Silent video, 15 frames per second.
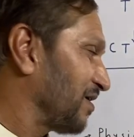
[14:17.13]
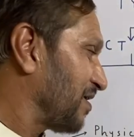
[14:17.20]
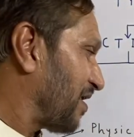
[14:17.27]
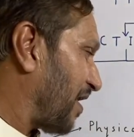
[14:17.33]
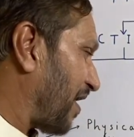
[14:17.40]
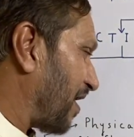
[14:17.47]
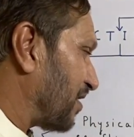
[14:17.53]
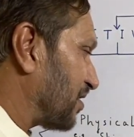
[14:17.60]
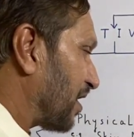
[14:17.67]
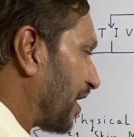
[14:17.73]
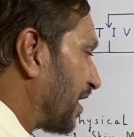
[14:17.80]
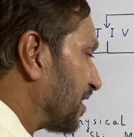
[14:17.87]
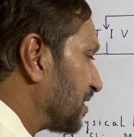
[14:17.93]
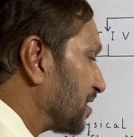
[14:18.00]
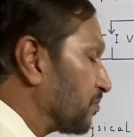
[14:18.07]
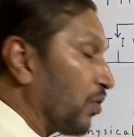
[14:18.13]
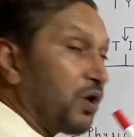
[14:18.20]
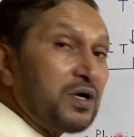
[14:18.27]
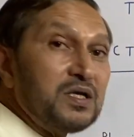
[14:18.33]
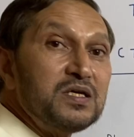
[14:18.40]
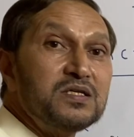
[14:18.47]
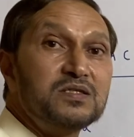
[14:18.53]
and the
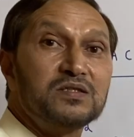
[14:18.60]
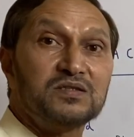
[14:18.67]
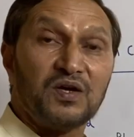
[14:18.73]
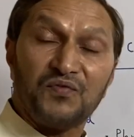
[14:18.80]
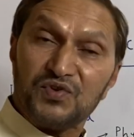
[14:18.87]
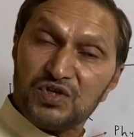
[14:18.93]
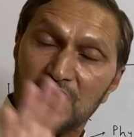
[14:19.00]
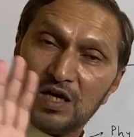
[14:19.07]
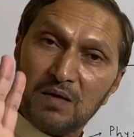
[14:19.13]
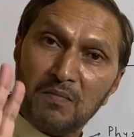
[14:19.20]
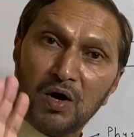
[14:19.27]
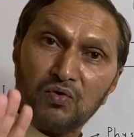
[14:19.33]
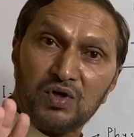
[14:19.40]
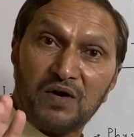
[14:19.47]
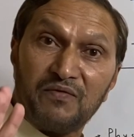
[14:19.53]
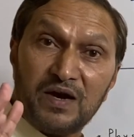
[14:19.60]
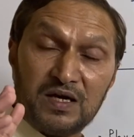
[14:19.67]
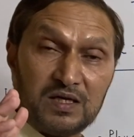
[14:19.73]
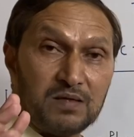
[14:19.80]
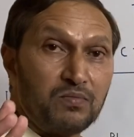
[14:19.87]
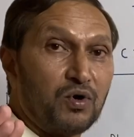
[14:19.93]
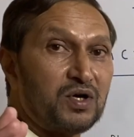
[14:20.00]
antibodies, sufficient amount of
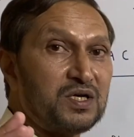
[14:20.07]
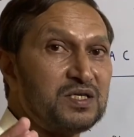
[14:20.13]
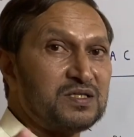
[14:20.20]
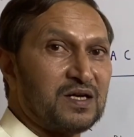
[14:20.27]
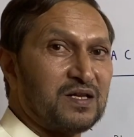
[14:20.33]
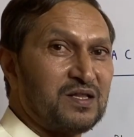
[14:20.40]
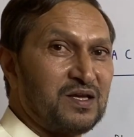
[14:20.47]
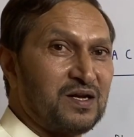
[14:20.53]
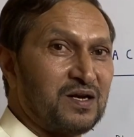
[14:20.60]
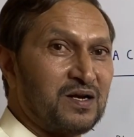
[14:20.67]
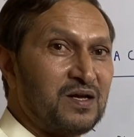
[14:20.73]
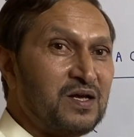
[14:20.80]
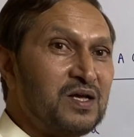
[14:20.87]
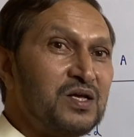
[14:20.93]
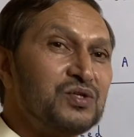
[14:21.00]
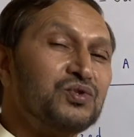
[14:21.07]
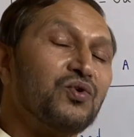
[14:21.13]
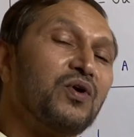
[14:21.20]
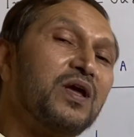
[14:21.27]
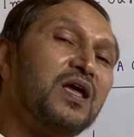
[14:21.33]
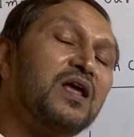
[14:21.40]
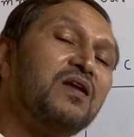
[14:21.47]
antibodies are there. So
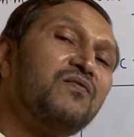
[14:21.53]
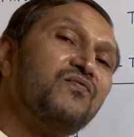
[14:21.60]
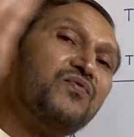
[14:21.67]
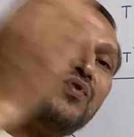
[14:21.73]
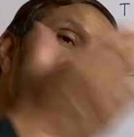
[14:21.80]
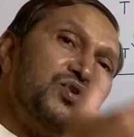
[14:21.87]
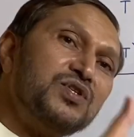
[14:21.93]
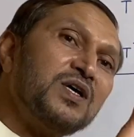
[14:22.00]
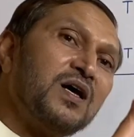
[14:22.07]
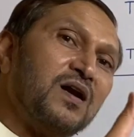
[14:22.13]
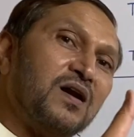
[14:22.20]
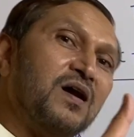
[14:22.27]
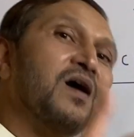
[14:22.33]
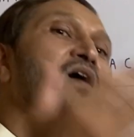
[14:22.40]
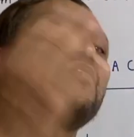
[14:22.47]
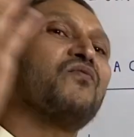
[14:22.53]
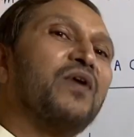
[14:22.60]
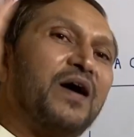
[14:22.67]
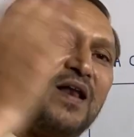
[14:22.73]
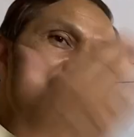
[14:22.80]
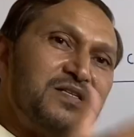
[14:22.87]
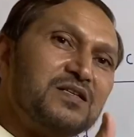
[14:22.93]
in future, for
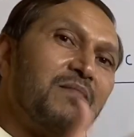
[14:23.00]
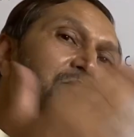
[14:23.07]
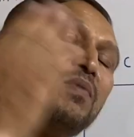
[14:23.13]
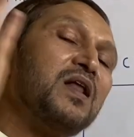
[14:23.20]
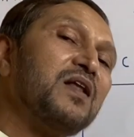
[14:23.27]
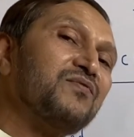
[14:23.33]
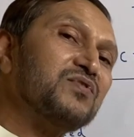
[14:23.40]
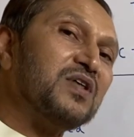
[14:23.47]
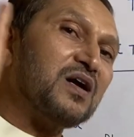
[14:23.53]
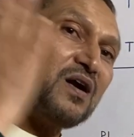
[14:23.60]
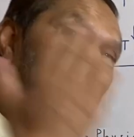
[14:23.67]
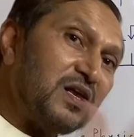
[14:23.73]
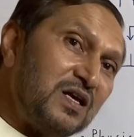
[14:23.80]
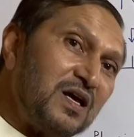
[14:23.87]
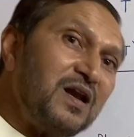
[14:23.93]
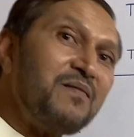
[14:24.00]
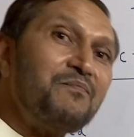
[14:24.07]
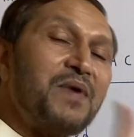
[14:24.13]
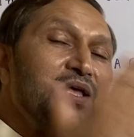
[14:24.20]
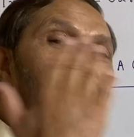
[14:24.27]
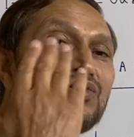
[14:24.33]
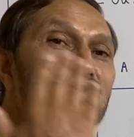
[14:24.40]
example, if the real
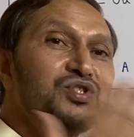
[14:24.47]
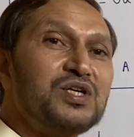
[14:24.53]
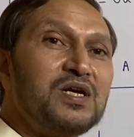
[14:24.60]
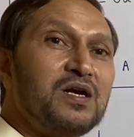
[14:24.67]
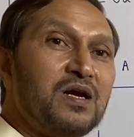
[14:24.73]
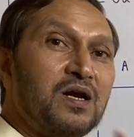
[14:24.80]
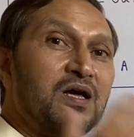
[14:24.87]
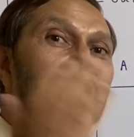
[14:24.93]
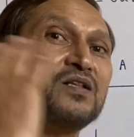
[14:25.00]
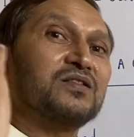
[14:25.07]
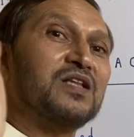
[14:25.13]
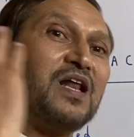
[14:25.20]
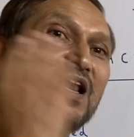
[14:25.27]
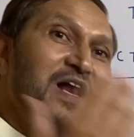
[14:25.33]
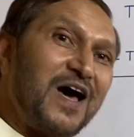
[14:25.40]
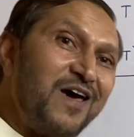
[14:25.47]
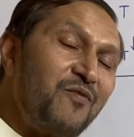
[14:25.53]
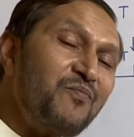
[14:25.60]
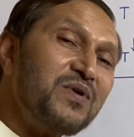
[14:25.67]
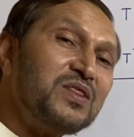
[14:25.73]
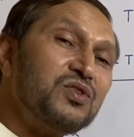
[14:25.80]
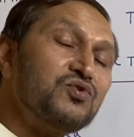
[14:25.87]
pathogen, the live
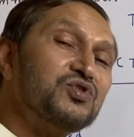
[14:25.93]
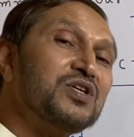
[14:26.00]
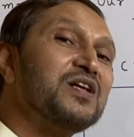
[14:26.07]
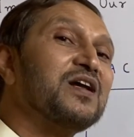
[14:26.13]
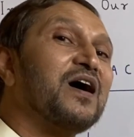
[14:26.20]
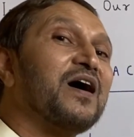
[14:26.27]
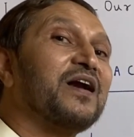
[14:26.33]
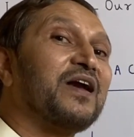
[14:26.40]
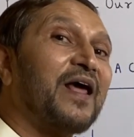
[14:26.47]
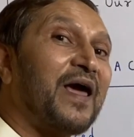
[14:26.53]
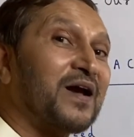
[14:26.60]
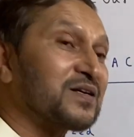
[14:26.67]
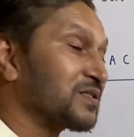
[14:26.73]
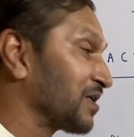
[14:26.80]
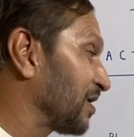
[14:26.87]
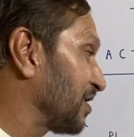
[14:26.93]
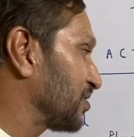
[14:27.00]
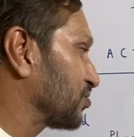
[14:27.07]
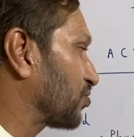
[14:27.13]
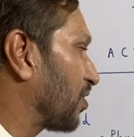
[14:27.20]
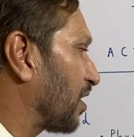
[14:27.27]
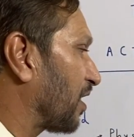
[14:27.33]
pathogen attacks,
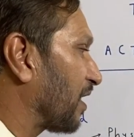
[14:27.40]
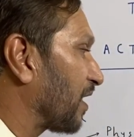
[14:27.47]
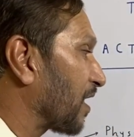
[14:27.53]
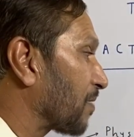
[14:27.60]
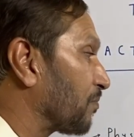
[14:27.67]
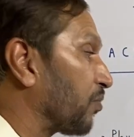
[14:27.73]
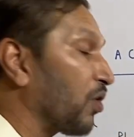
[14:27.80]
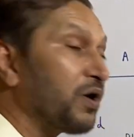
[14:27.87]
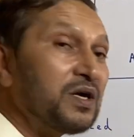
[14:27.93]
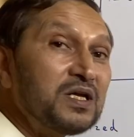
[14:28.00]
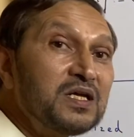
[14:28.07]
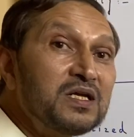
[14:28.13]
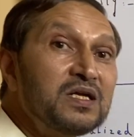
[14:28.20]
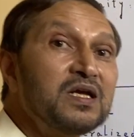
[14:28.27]
so our body